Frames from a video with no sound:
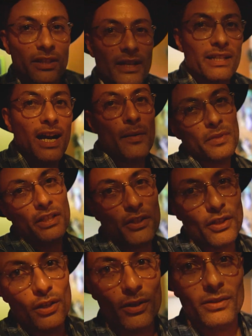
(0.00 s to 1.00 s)
saw a comedy
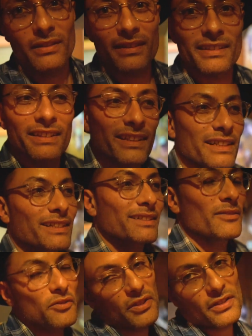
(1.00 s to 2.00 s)
show
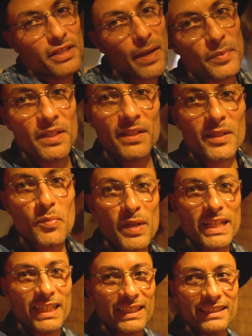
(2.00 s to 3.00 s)
with the Japanese
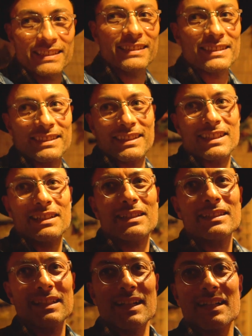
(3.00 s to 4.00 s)
comedian,
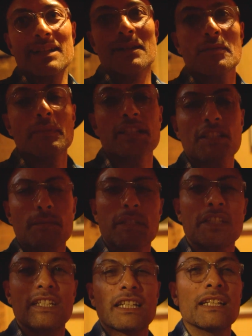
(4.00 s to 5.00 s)

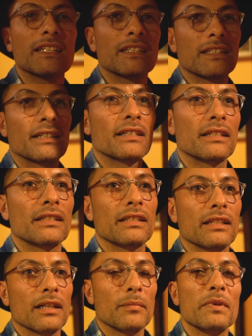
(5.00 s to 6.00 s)

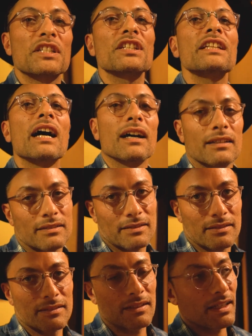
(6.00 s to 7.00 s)
Meshida.
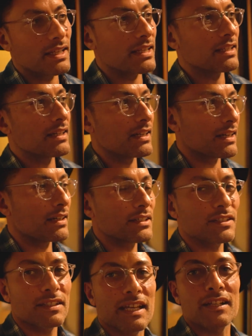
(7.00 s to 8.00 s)
And he
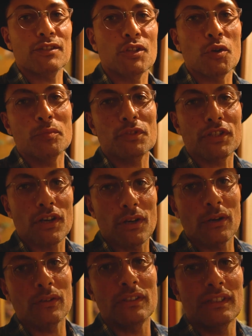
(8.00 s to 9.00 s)
just had a dope
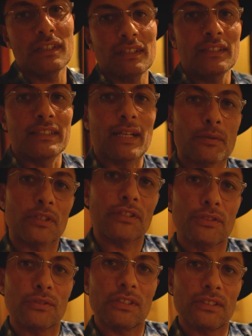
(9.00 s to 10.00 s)
show. Now we're gonna
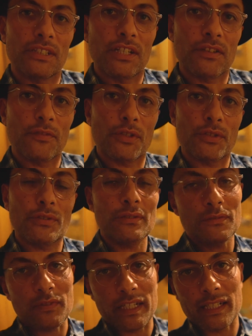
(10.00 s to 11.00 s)
do a little interview,
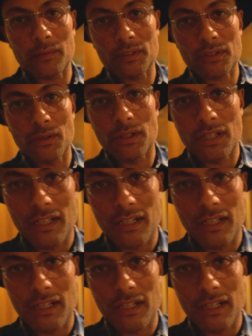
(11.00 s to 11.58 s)
find out what's going